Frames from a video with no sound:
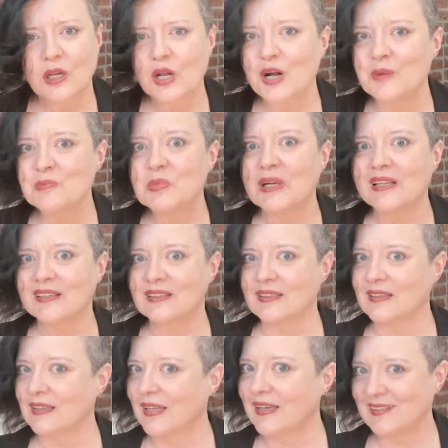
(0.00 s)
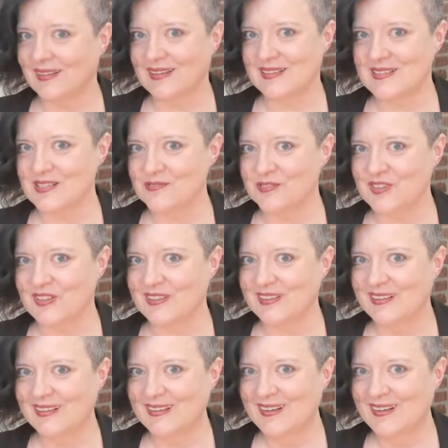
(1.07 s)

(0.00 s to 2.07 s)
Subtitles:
completely different.